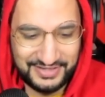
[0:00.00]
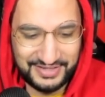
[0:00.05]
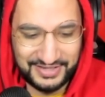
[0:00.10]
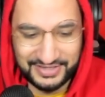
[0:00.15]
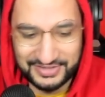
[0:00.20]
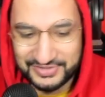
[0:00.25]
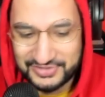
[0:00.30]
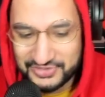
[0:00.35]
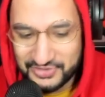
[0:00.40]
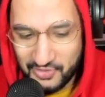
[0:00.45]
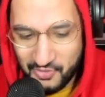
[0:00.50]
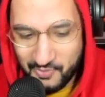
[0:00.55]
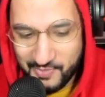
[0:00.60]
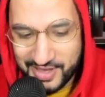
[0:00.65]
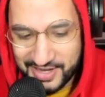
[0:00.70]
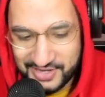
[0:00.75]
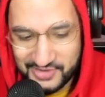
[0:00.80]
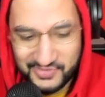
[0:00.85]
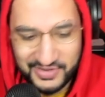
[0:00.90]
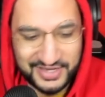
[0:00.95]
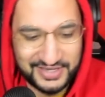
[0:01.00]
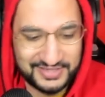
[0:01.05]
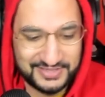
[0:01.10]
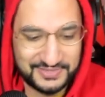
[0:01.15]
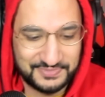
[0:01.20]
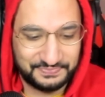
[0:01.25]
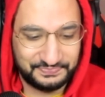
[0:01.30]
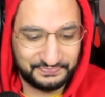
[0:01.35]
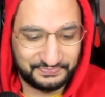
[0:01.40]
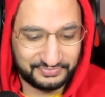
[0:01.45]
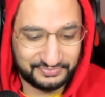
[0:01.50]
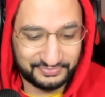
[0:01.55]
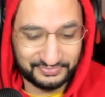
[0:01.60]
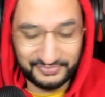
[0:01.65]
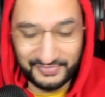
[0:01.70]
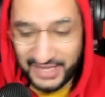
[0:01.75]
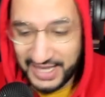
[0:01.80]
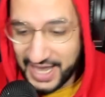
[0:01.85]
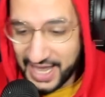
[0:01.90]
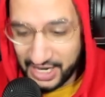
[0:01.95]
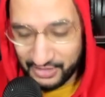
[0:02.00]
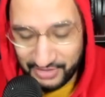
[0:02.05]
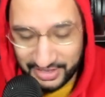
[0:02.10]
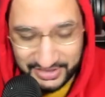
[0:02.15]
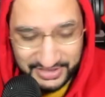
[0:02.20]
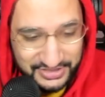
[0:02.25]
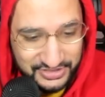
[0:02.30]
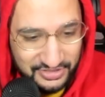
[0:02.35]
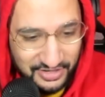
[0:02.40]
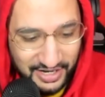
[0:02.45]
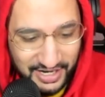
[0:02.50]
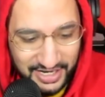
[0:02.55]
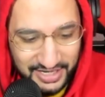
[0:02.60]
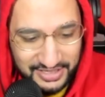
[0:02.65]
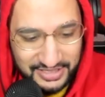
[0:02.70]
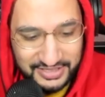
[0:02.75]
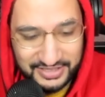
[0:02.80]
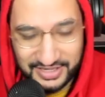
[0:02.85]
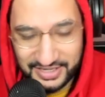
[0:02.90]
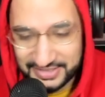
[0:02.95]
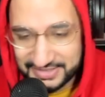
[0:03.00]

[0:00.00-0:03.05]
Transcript: in so many ways. I rate this song highly.